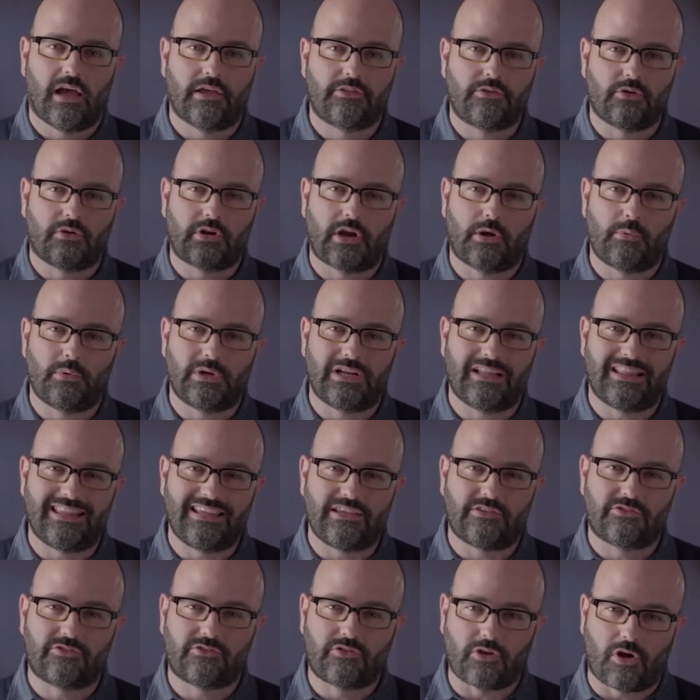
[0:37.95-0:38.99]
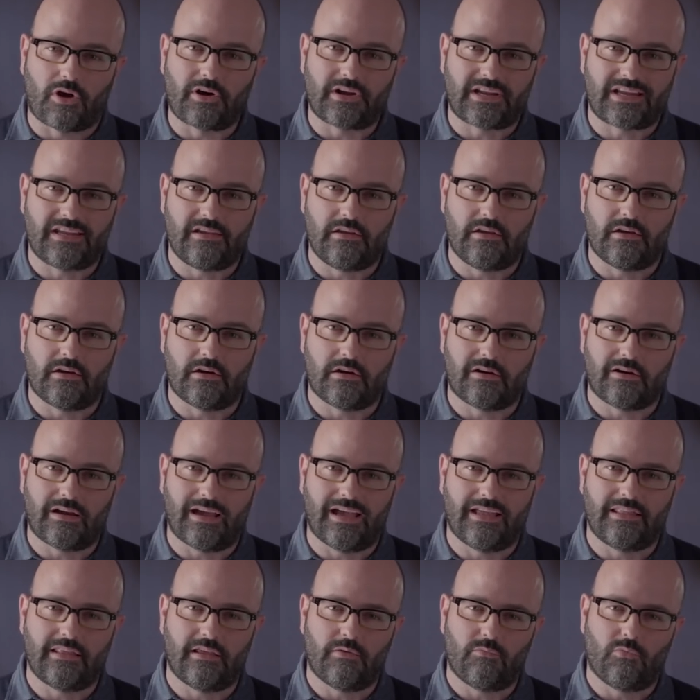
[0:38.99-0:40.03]
I thought I would at least start here
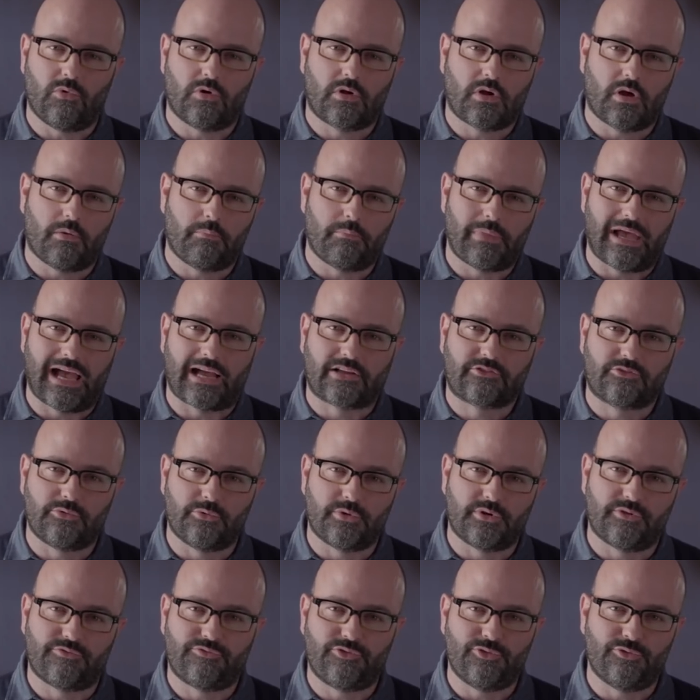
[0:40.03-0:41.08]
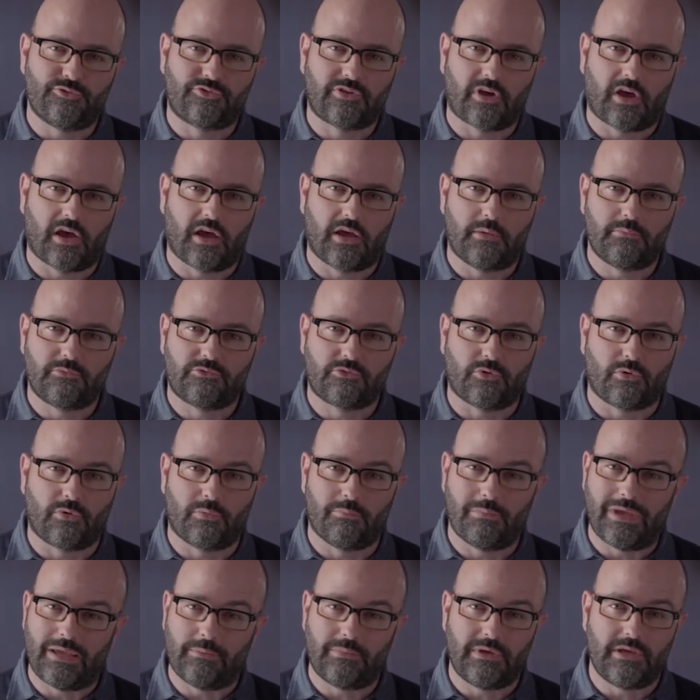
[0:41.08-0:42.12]
and then we'll come back to it a few times or
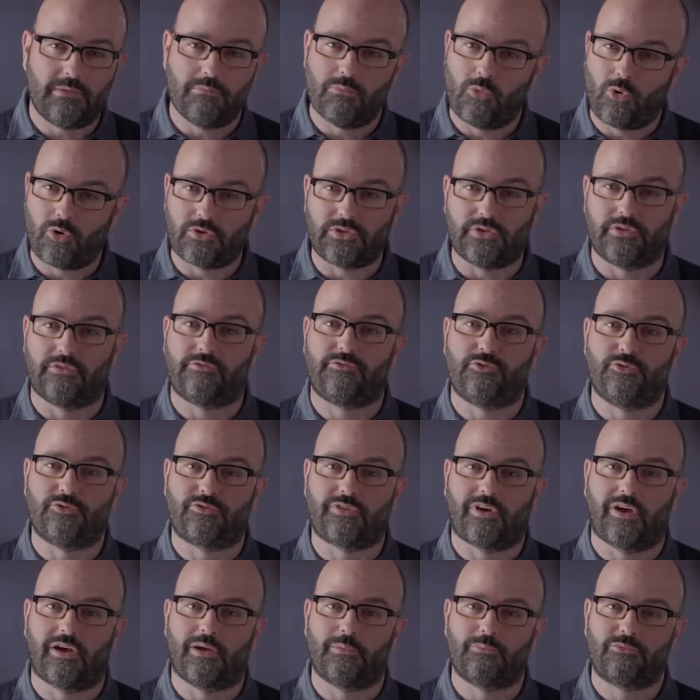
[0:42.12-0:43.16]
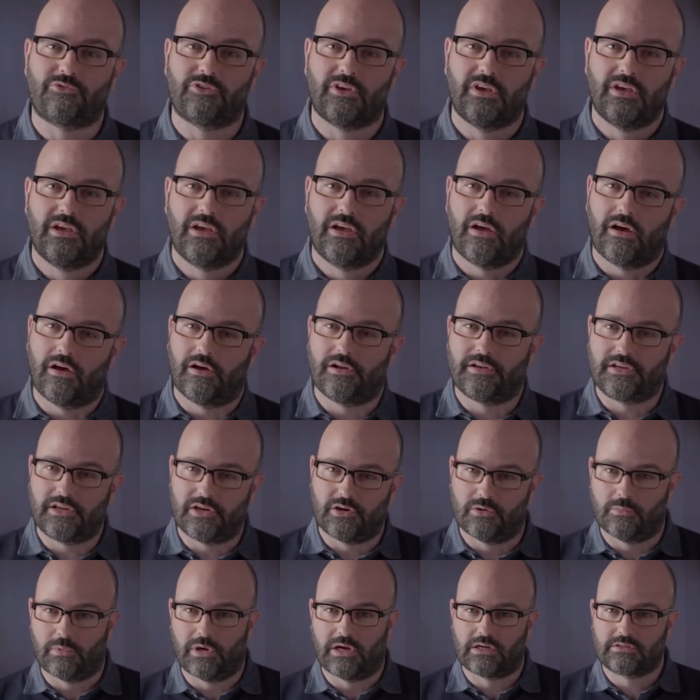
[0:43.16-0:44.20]
maybe more than a few times on
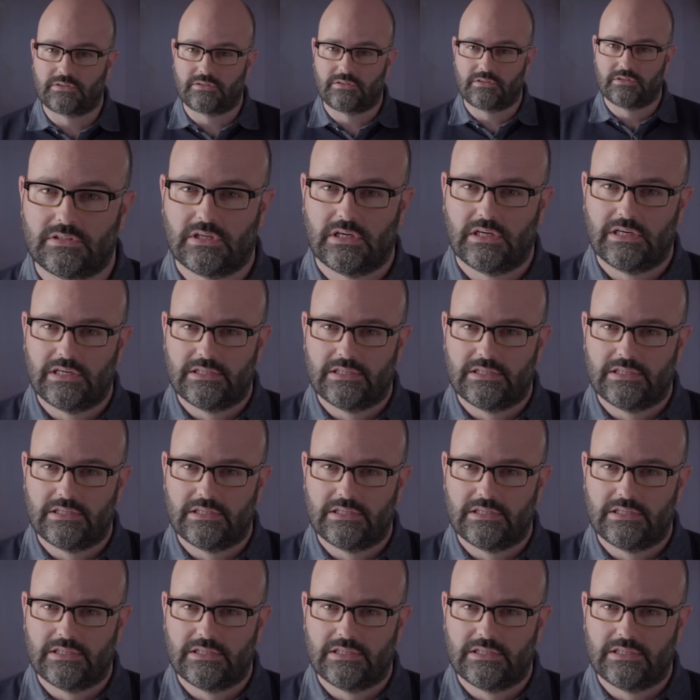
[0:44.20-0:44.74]
Gearbox.